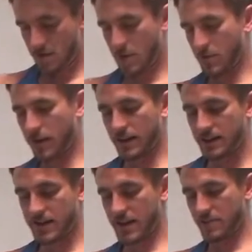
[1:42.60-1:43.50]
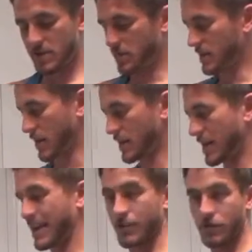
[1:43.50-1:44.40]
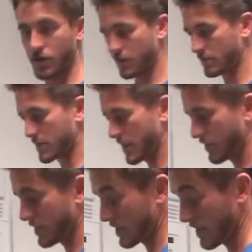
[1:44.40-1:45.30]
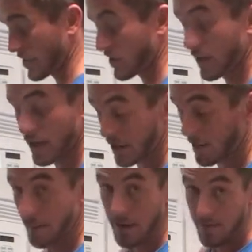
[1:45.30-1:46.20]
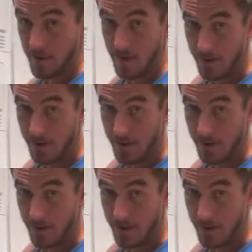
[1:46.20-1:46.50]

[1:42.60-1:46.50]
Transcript: Remember, I like to have meals that kind of cook themselves. You could hear my baby